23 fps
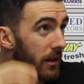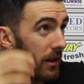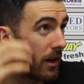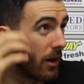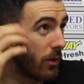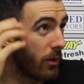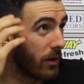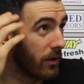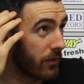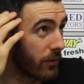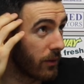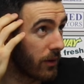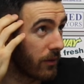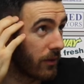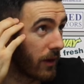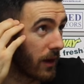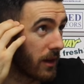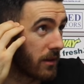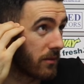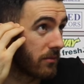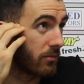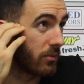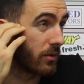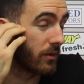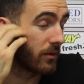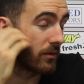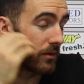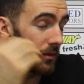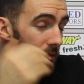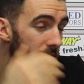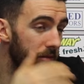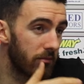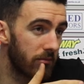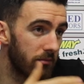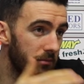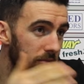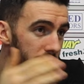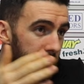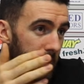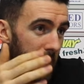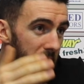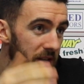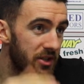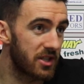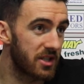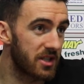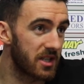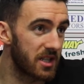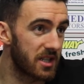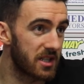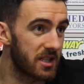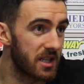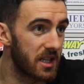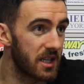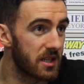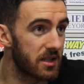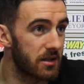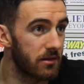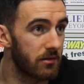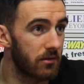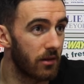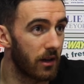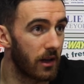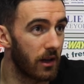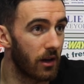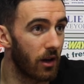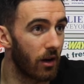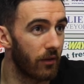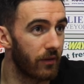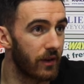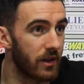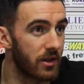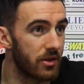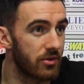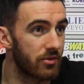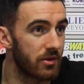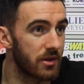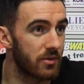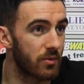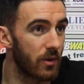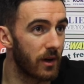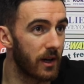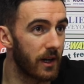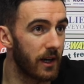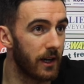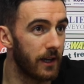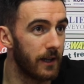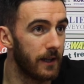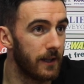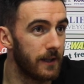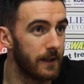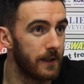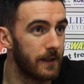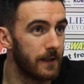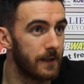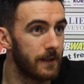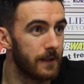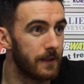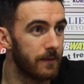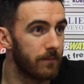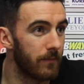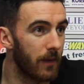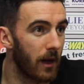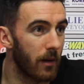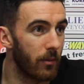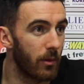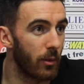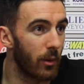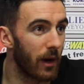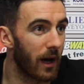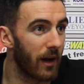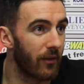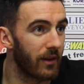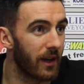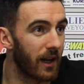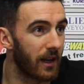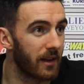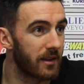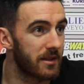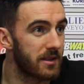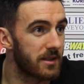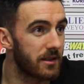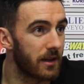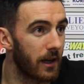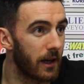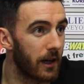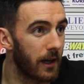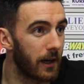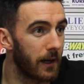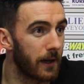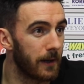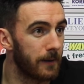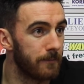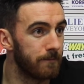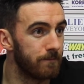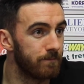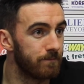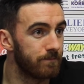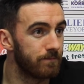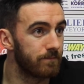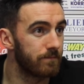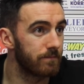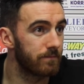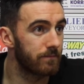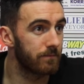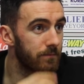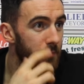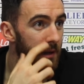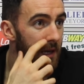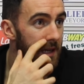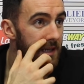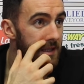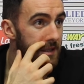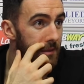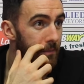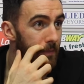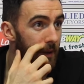You know, we've had patches this season, a lot of injuries where maybe we haven't had players to